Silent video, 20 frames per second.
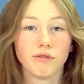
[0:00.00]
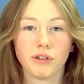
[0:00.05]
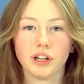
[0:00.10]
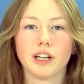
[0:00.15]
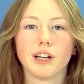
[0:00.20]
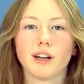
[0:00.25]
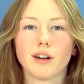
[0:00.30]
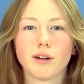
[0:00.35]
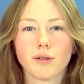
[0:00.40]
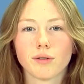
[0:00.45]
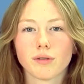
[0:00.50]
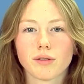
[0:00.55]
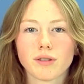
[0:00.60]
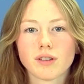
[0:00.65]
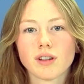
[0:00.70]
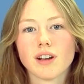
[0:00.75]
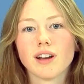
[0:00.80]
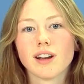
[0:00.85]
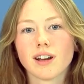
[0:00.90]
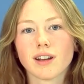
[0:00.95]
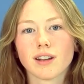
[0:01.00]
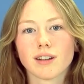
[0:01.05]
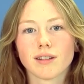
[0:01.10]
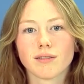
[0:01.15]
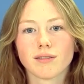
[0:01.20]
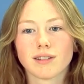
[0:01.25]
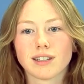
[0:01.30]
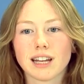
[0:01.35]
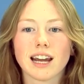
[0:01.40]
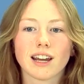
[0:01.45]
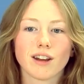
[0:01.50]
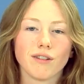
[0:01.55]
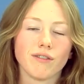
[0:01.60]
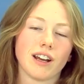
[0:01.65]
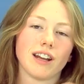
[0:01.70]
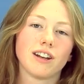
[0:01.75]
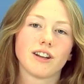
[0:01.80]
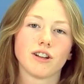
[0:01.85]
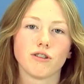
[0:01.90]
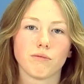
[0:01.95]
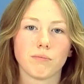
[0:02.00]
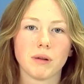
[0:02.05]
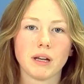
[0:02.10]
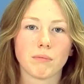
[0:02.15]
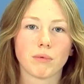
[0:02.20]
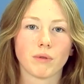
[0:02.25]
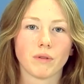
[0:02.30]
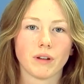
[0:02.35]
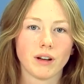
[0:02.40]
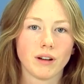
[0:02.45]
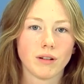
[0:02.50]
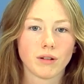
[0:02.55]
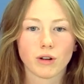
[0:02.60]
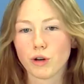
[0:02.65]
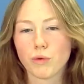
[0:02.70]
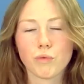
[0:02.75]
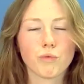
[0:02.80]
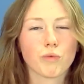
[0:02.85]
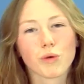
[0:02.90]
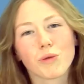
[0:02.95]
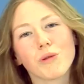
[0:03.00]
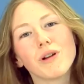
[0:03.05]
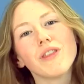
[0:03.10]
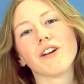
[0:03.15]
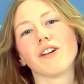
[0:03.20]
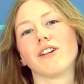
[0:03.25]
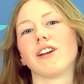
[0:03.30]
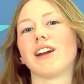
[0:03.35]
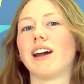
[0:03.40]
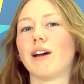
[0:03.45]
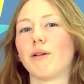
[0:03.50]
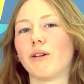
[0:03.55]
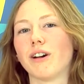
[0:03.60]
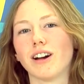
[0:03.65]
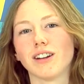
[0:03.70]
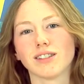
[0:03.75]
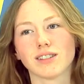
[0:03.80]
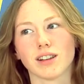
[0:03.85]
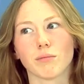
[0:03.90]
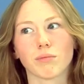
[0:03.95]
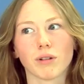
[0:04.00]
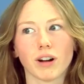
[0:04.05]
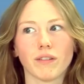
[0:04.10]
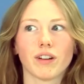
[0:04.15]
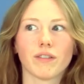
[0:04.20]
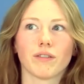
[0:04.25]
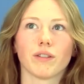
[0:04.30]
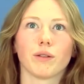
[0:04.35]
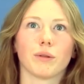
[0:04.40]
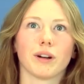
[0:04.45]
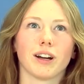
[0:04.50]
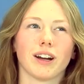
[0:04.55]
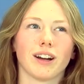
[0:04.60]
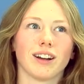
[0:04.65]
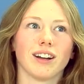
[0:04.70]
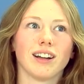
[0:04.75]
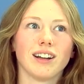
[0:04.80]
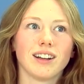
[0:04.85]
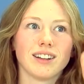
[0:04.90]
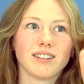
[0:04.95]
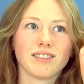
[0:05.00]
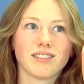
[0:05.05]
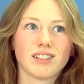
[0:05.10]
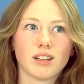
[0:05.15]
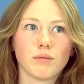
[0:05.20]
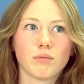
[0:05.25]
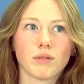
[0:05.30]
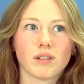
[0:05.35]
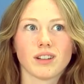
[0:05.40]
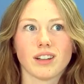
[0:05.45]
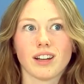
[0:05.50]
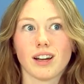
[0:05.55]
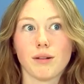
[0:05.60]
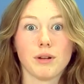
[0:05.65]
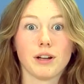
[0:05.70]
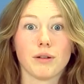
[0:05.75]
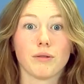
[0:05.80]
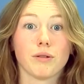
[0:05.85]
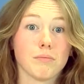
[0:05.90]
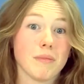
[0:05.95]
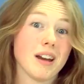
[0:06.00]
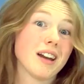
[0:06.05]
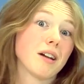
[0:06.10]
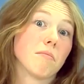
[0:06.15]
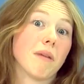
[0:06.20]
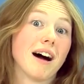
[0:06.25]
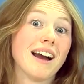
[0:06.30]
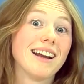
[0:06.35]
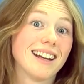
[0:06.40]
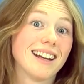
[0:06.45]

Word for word: videos take advantage of people and could ruin their day, whereas Improv Everywhere typically, I mean, it would make my